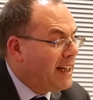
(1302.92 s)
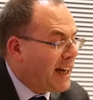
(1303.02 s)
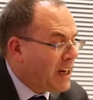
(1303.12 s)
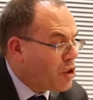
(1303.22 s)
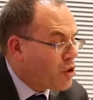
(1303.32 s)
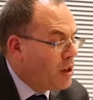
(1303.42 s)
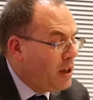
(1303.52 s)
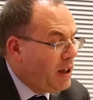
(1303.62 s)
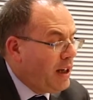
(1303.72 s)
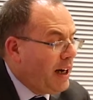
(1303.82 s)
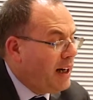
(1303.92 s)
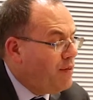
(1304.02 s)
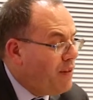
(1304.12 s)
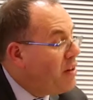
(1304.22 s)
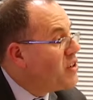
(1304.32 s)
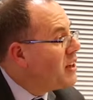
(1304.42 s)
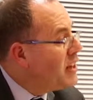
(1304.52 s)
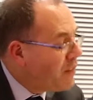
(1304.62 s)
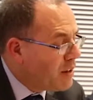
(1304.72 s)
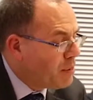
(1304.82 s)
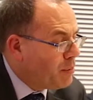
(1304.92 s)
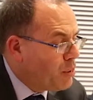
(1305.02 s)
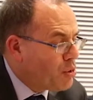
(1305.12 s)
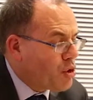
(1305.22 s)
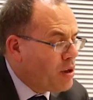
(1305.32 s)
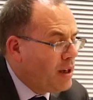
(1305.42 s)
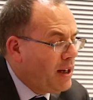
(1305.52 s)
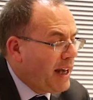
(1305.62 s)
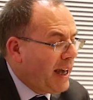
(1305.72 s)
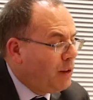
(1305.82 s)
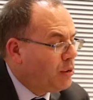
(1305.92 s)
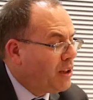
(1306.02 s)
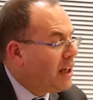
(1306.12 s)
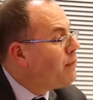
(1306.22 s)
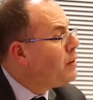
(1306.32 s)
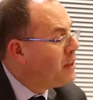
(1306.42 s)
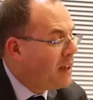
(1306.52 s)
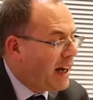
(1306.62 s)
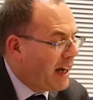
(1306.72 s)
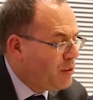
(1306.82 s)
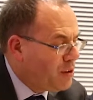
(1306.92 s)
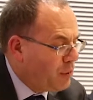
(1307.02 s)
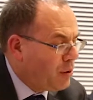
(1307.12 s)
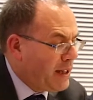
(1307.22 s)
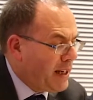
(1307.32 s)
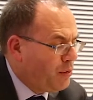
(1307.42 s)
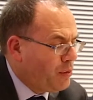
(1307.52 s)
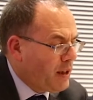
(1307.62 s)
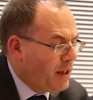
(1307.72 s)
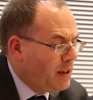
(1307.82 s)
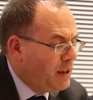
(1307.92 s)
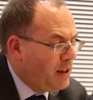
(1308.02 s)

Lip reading: in cash, and a very significant proportion held to cover out-of-pocket healthcare.